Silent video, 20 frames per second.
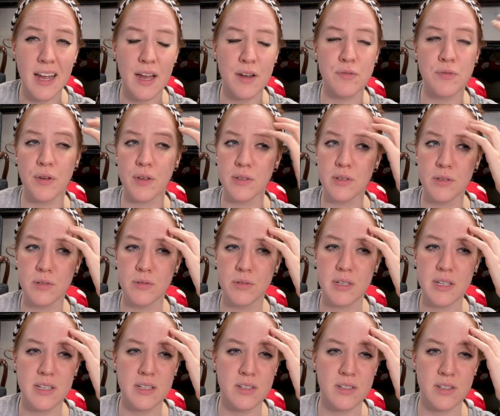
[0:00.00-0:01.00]
and followed
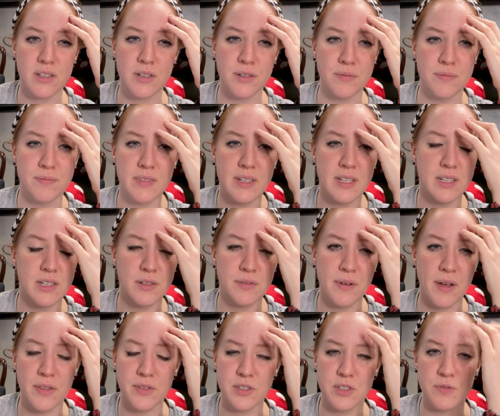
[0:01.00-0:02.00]
in her
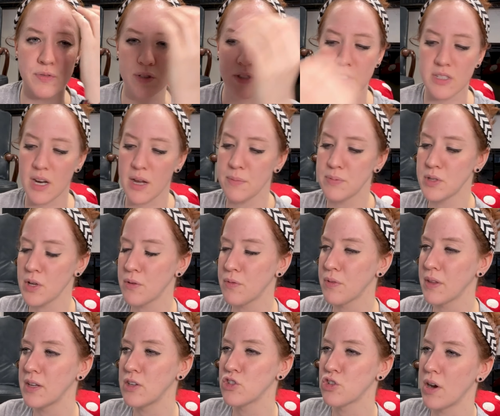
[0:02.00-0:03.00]
father's footsteps of
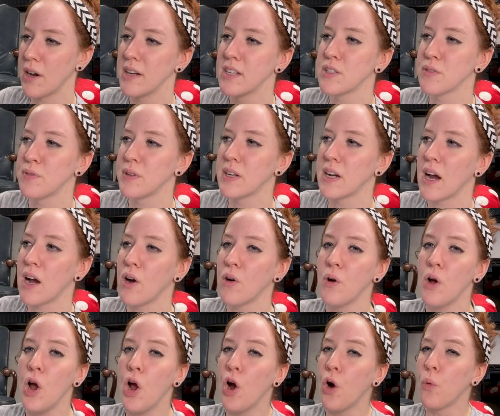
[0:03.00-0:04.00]
like trying to figure out
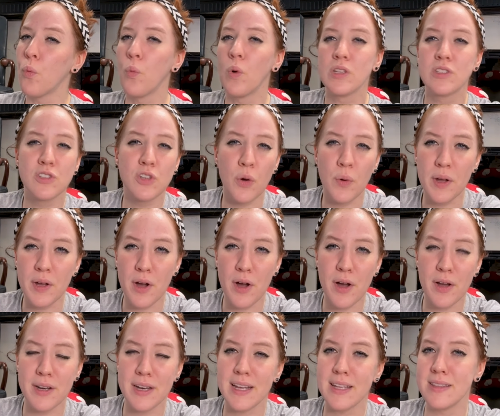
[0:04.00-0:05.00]
what's going
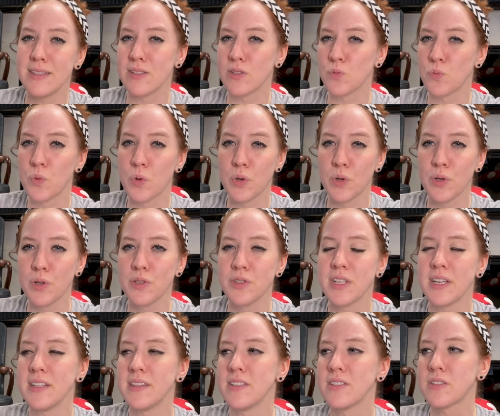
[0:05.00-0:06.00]
on in this world,
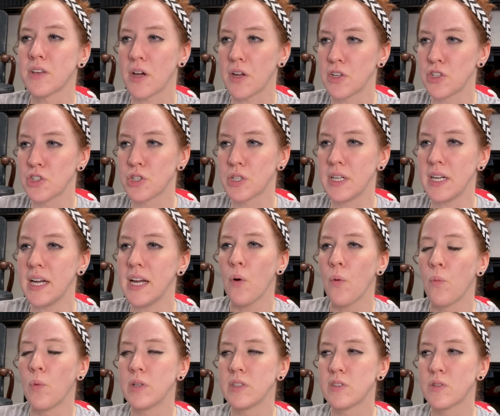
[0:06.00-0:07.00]
in this country,
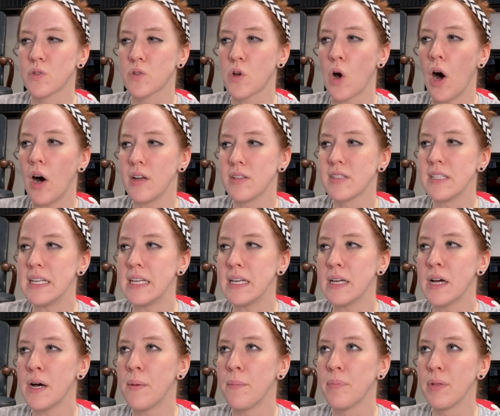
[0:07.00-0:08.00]
what's
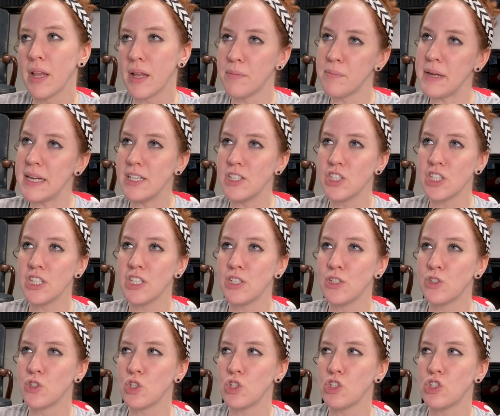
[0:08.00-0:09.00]
causing blood
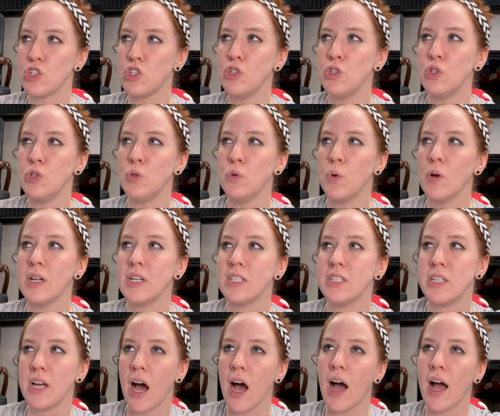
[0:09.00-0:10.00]
mages to
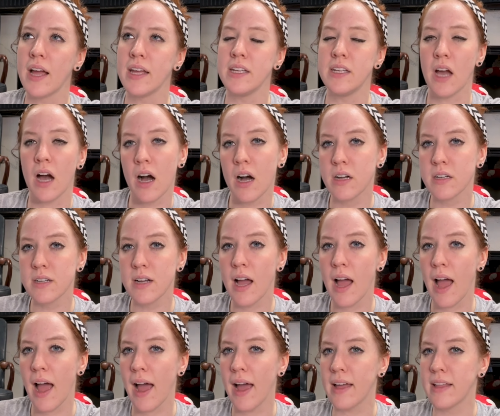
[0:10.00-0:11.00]
die young,
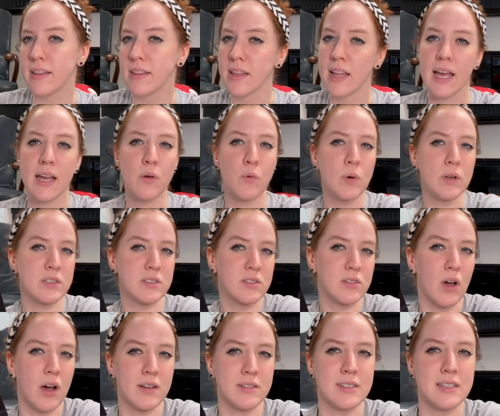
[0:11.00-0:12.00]
and like what's
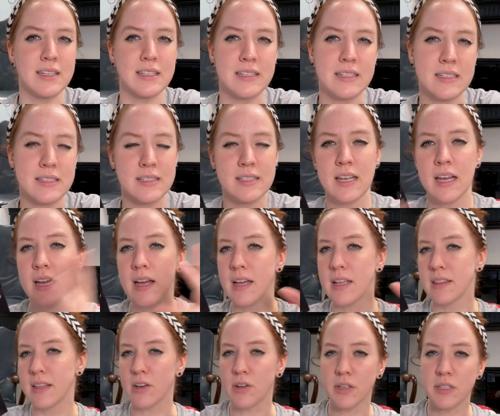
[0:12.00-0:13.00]
causing this,
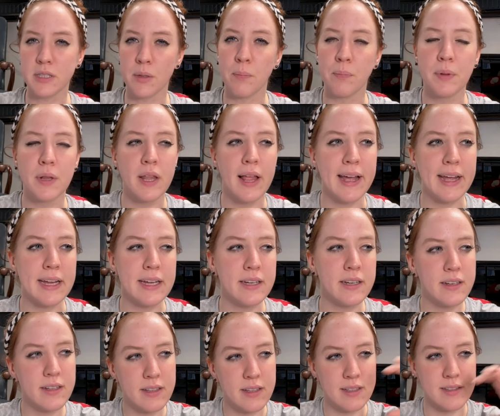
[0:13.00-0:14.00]
they call it the blight,
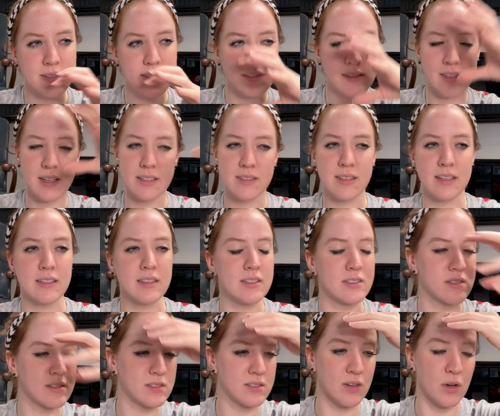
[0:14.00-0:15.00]
it's like
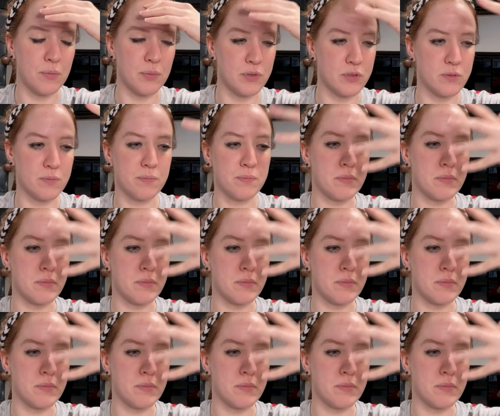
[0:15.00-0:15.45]
this almost